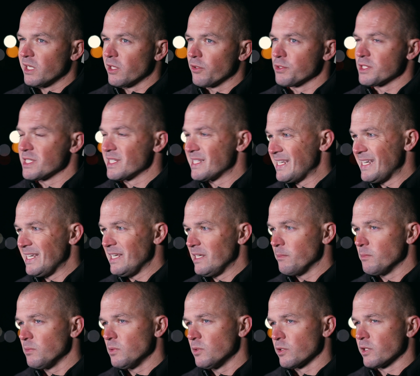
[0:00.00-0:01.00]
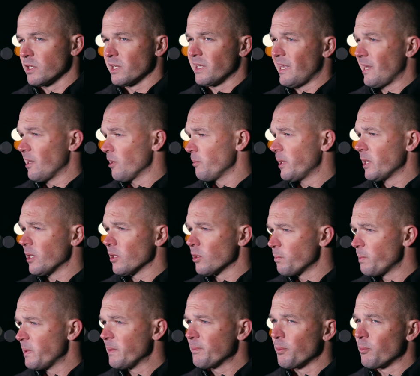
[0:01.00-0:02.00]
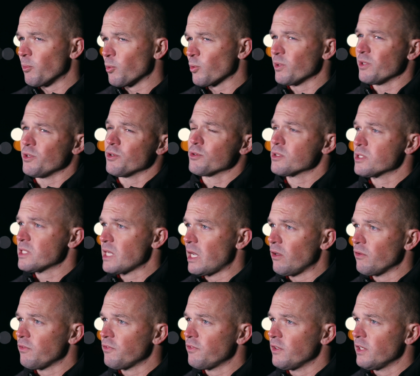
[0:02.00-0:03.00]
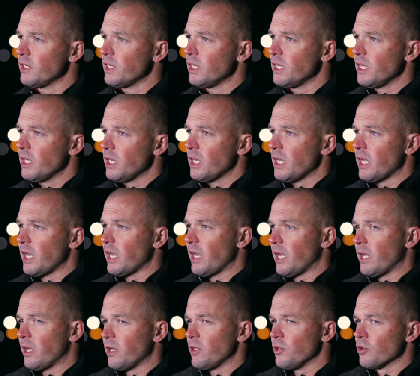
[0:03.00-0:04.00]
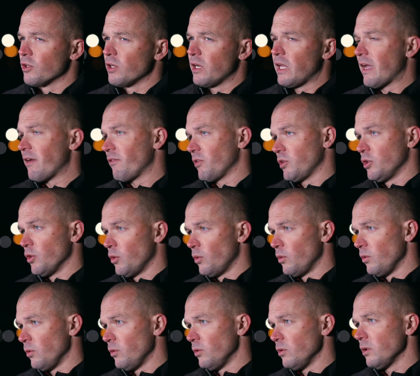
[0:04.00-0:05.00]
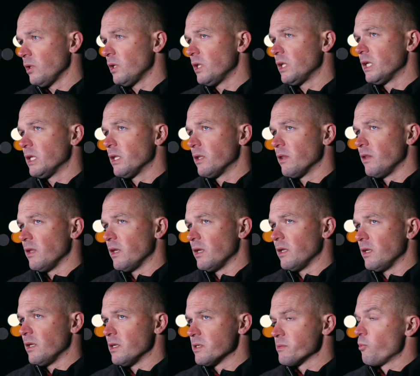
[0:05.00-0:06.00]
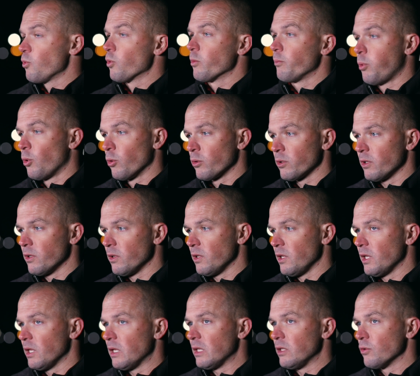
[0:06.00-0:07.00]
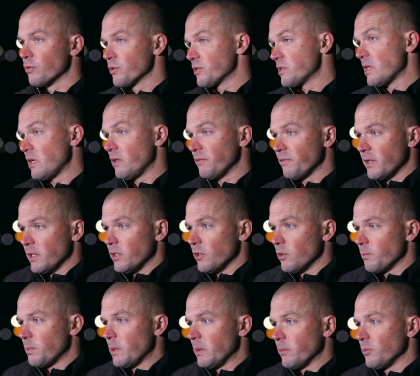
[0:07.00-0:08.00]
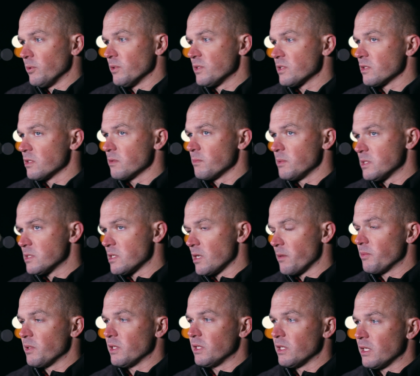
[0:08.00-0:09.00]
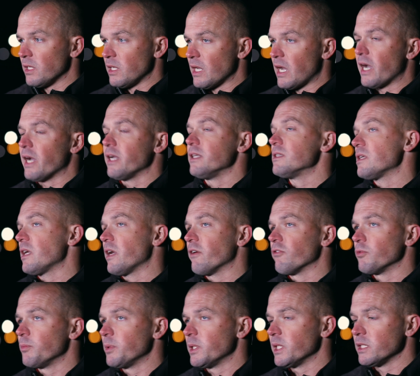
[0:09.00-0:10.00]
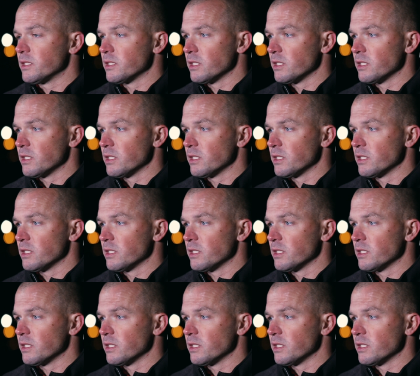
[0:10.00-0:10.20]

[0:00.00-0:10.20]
together as a team. You're gonna care about other people more than yourself, and you're gonna have a goal that is more important than yourself and your people. It's going to be something that guides everybody